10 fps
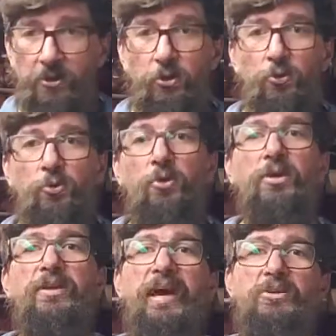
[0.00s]
you look
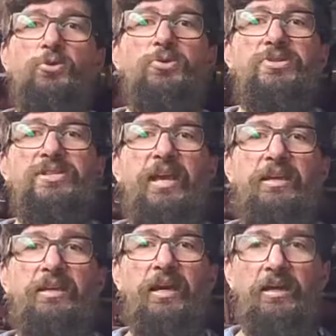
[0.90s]
at the actual
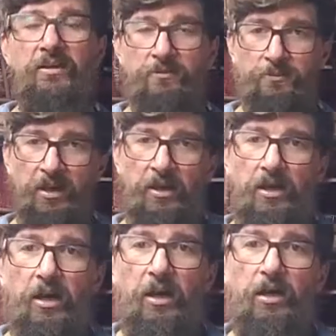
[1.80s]
standing height,
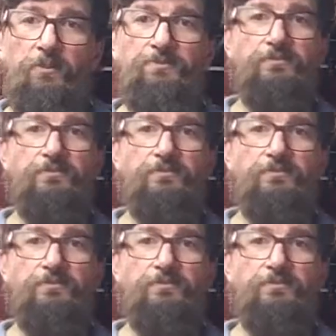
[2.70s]
so